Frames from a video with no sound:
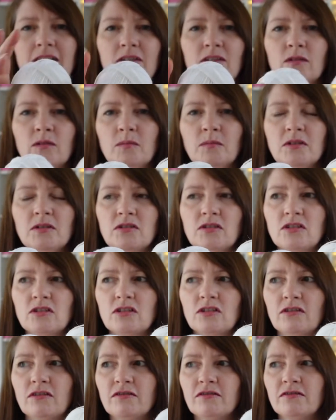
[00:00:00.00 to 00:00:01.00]
It's almost
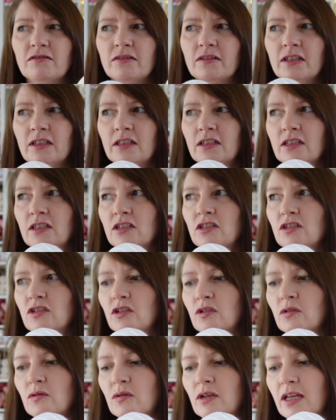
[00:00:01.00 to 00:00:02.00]
sort of
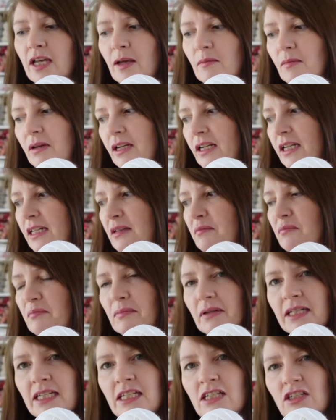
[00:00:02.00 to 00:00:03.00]
too chemically
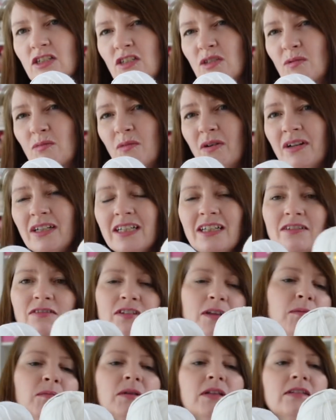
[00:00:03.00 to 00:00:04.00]
bleached white,
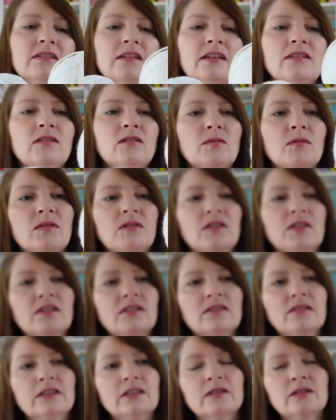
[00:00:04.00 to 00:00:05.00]
if that makes sense, where
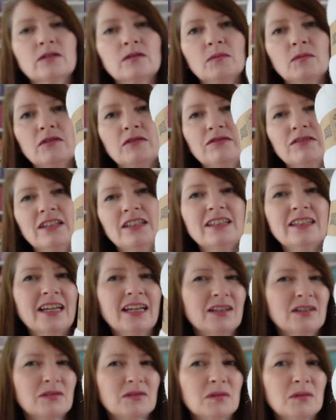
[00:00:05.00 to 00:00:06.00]
this looks more of a
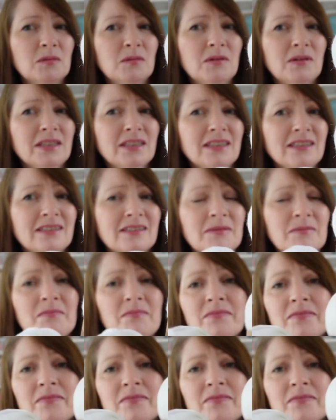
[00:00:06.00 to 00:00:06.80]
natural white.